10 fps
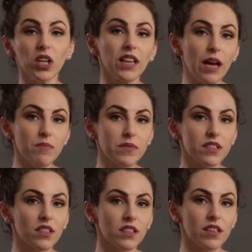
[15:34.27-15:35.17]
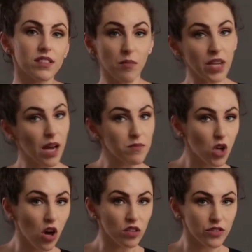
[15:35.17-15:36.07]
clamps, sometimes
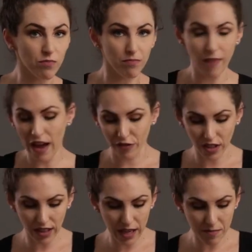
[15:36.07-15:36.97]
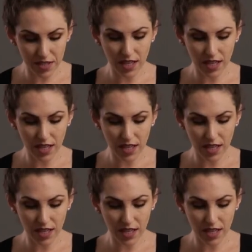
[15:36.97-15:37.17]
called maffer clamps,